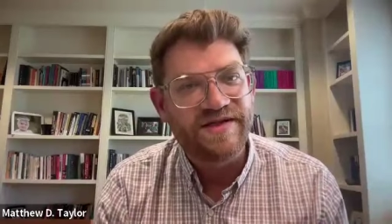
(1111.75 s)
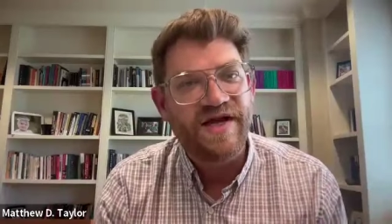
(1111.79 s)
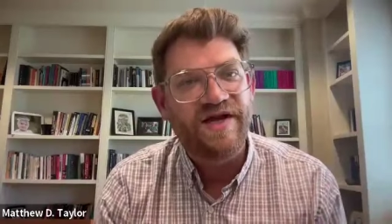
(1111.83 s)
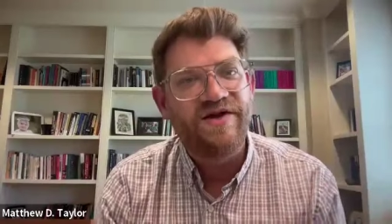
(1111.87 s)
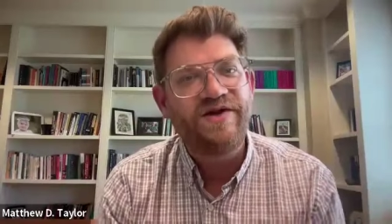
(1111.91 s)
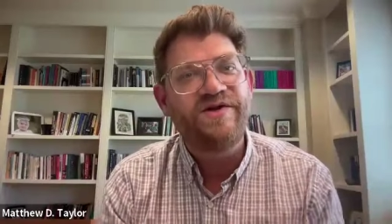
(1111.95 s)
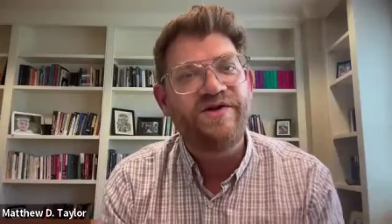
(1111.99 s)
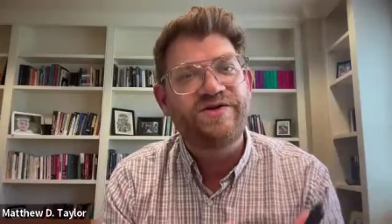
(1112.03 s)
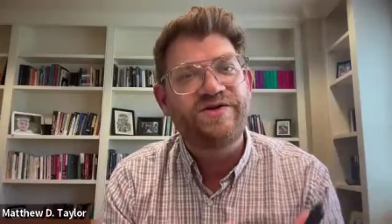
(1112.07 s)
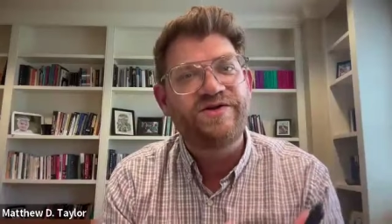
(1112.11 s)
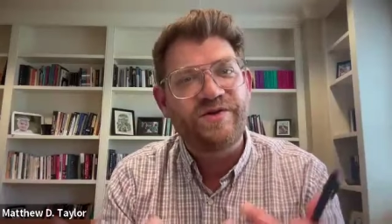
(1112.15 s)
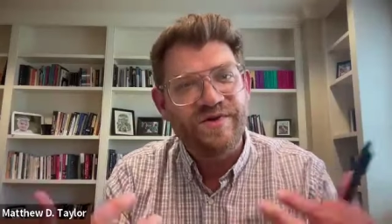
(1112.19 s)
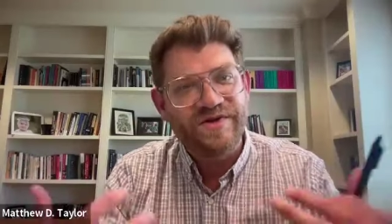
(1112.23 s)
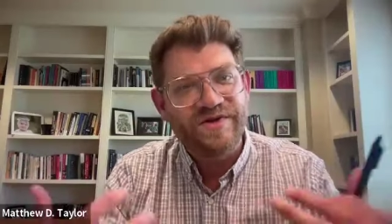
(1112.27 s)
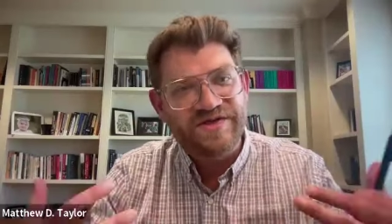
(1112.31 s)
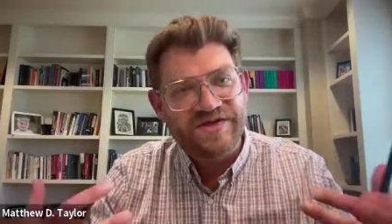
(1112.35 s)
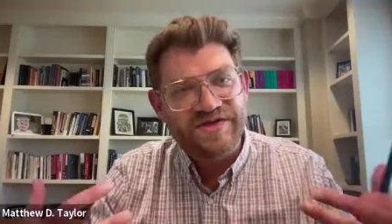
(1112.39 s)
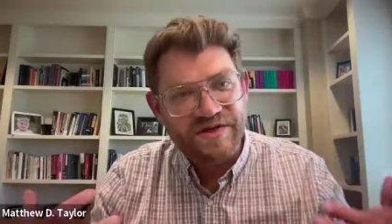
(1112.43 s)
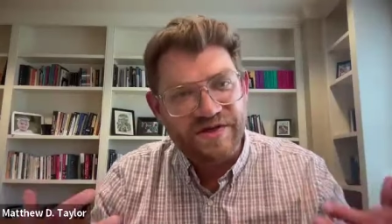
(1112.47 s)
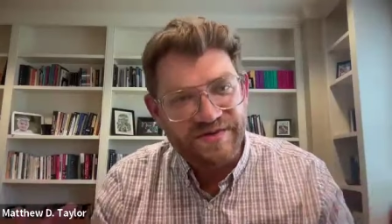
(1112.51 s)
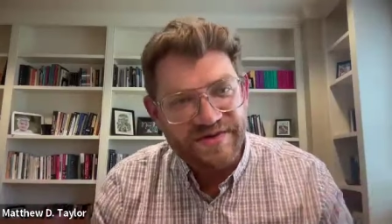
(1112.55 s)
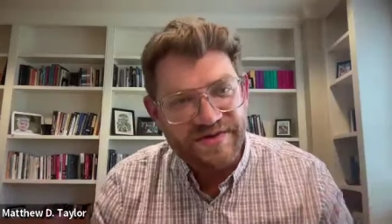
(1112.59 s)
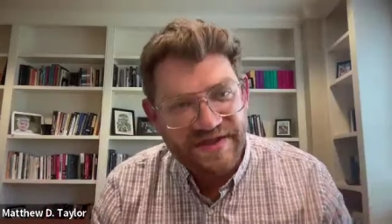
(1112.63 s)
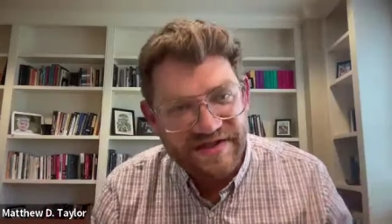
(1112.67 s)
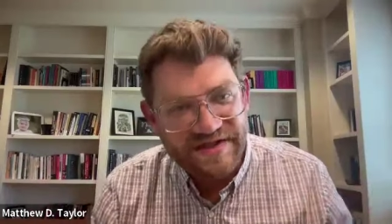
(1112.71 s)
How do you interpret the
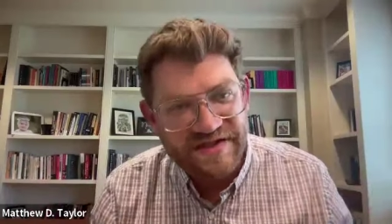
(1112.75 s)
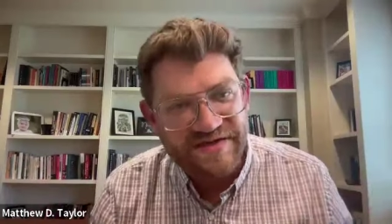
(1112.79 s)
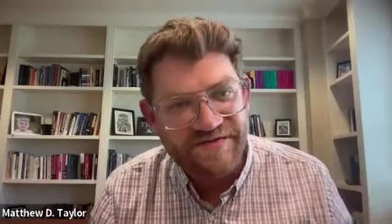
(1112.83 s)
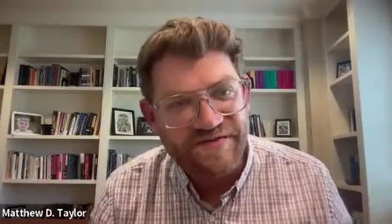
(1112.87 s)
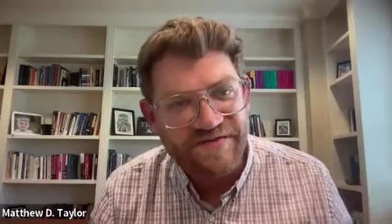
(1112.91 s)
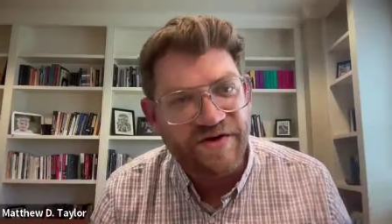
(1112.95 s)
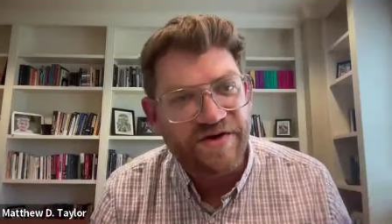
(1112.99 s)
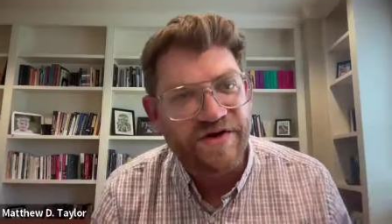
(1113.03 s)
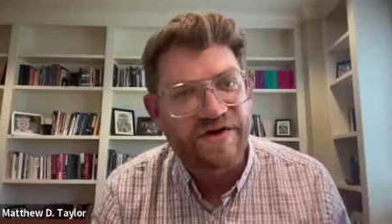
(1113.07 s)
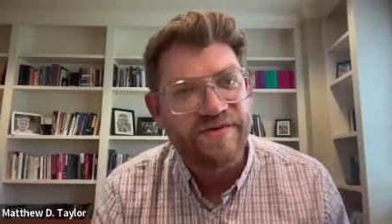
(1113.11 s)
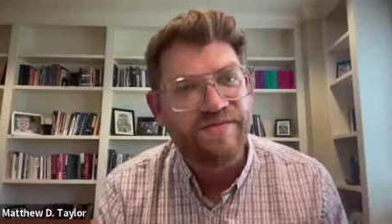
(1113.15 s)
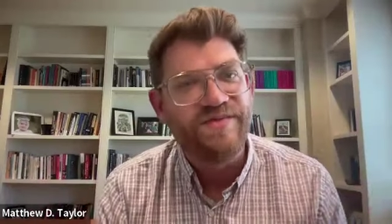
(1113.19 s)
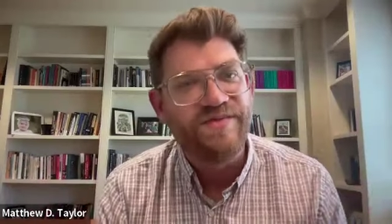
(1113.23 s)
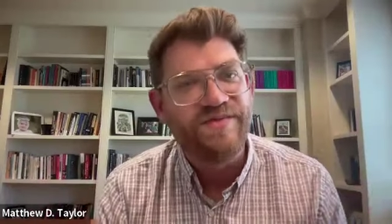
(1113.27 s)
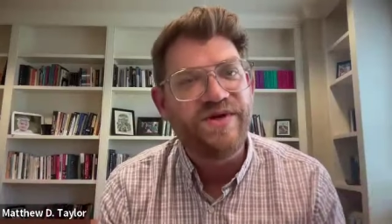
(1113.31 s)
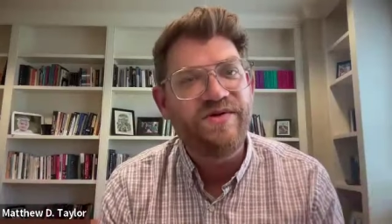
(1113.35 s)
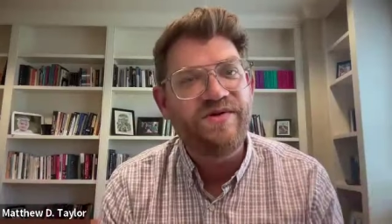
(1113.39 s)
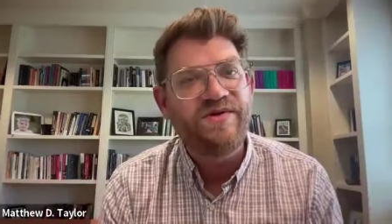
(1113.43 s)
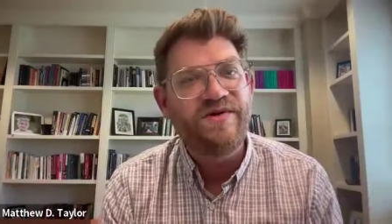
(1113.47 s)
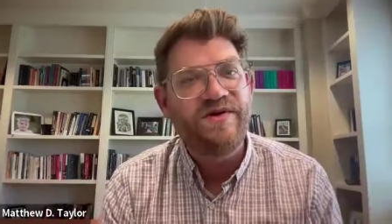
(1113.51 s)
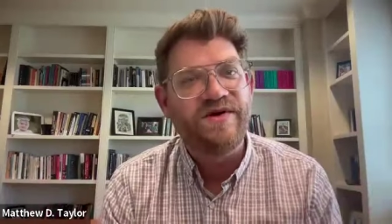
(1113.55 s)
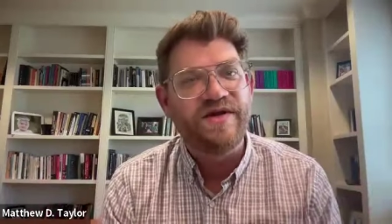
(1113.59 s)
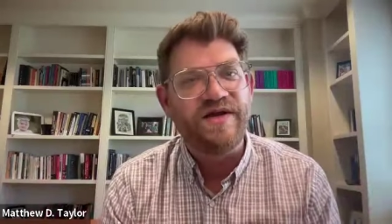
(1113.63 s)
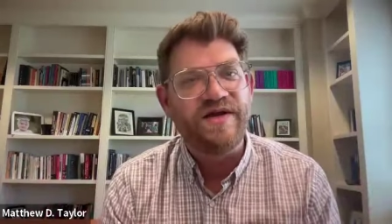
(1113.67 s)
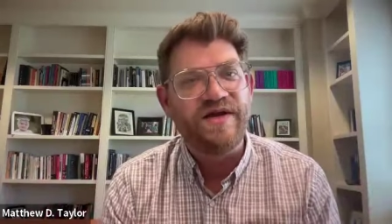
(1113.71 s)
circumstances of your
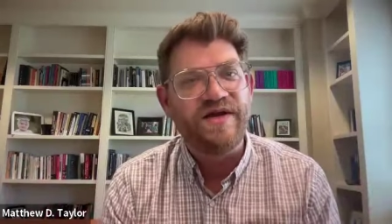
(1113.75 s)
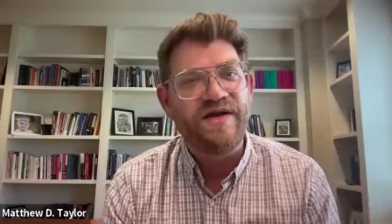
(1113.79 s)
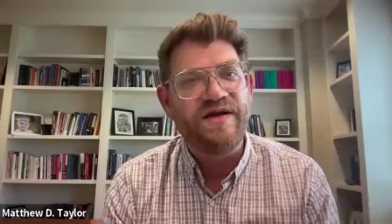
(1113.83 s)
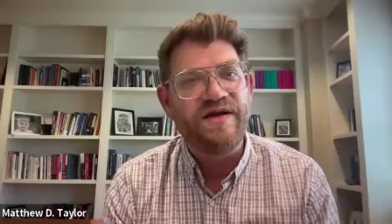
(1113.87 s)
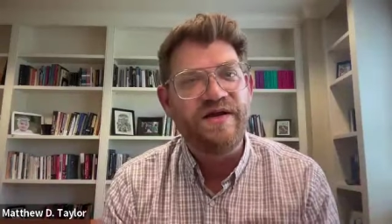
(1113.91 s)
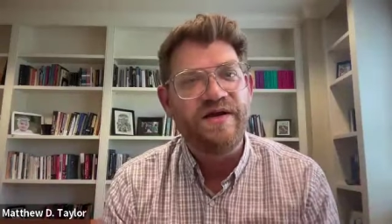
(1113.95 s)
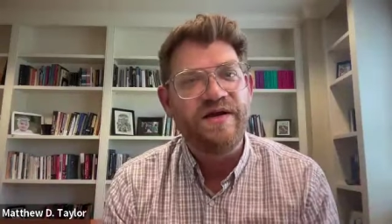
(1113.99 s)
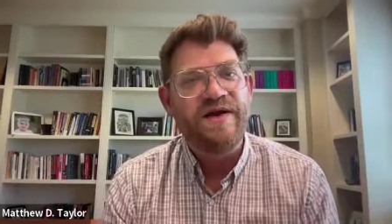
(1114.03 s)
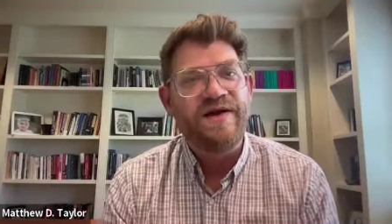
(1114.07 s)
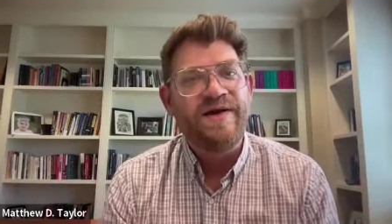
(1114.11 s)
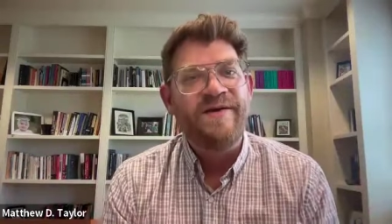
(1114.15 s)
community